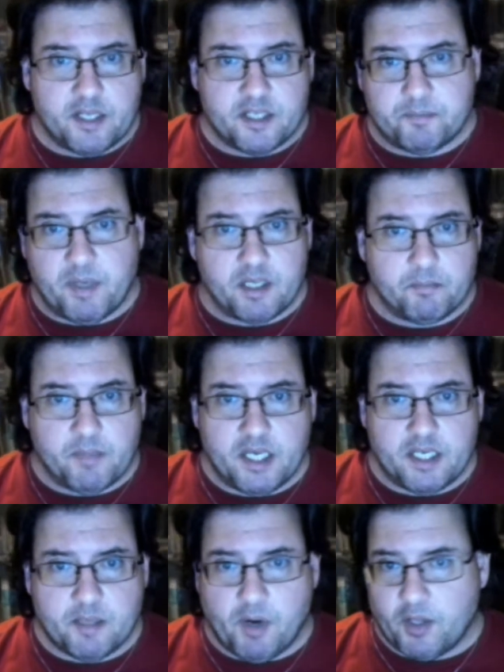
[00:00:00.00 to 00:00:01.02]
is being
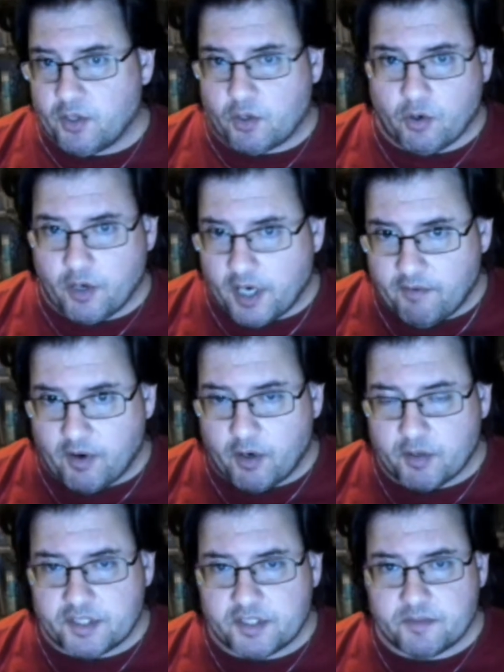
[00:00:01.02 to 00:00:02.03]
made about the
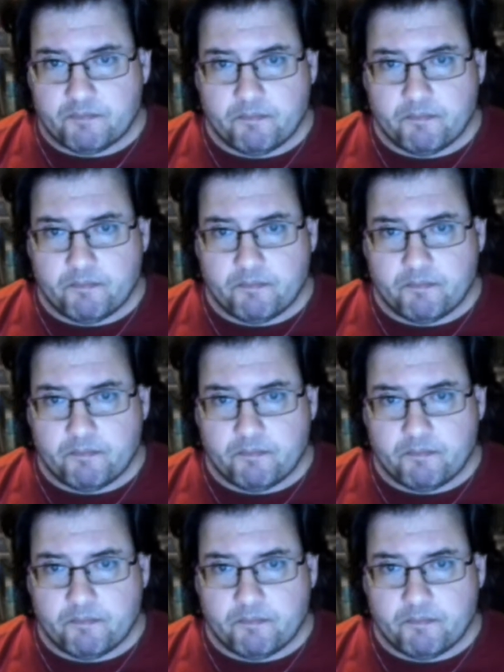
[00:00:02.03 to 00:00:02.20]
coronavirus.